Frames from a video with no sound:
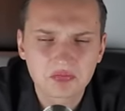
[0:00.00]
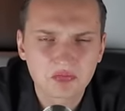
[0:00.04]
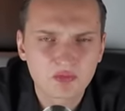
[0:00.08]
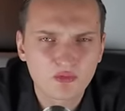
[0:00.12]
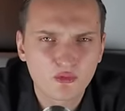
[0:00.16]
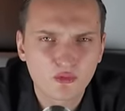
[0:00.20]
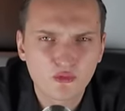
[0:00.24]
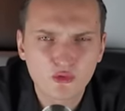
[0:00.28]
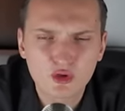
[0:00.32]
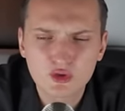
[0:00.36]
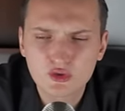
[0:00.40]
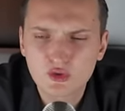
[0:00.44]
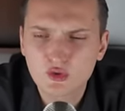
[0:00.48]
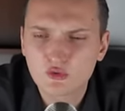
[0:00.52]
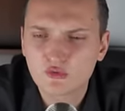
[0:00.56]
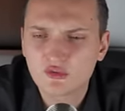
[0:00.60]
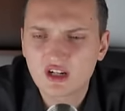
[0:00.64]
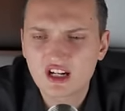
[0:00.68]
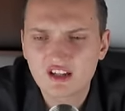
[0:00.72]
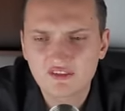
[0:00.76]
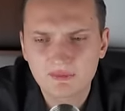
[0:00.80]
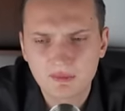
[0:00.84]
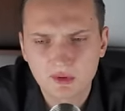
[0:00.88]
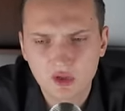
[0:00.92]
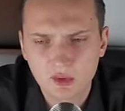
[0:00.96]
4 to
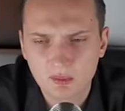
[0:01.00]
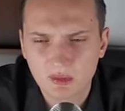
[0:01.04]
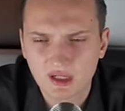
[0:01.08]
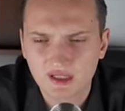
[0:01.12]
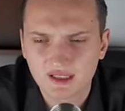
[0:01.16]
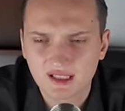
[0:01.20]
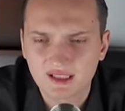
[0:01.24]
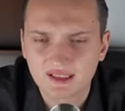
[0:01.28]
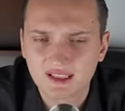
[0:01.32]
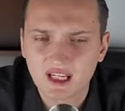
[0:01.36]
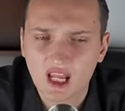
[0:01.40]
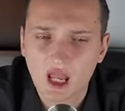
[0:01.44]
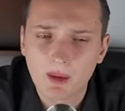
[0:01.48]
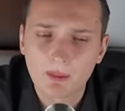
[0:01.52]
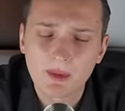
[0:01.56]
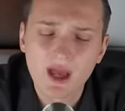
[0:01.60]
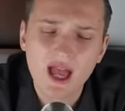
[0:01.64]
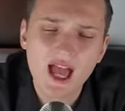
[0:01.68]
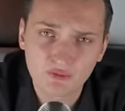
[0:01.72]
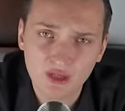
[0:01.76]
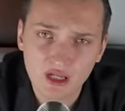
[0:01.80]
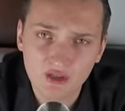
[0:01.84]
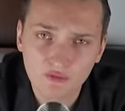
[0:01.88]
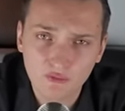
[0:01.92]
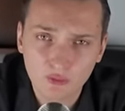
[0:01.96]
5 million market cap.
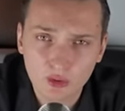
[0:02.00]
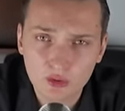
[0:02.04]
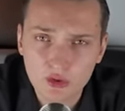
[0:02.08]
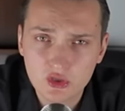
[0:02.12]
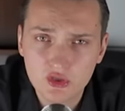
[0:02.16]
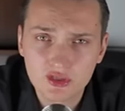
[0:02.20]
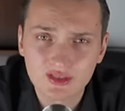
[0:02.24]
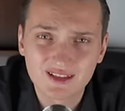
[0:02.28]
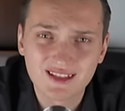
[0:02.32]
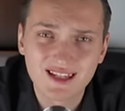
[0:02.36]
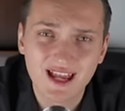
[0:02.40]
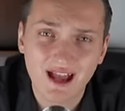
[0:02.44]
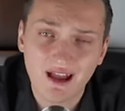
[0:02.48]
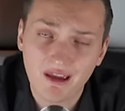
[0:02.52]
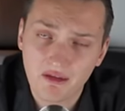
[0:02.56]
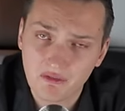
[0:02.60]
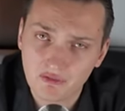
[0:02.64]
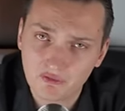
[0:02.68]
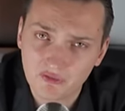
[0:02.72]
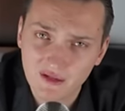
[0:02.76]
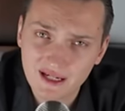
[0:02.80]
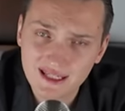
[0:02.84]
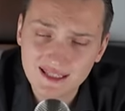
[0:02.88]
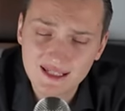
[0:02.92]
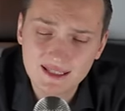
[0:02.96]
Unfortunately, I
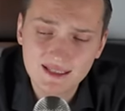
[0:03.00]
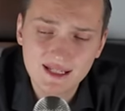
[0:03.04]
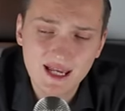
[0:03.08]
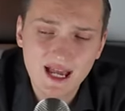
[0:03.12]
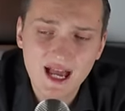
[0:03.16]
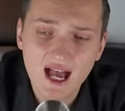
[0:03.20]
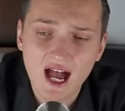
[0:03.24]
faded.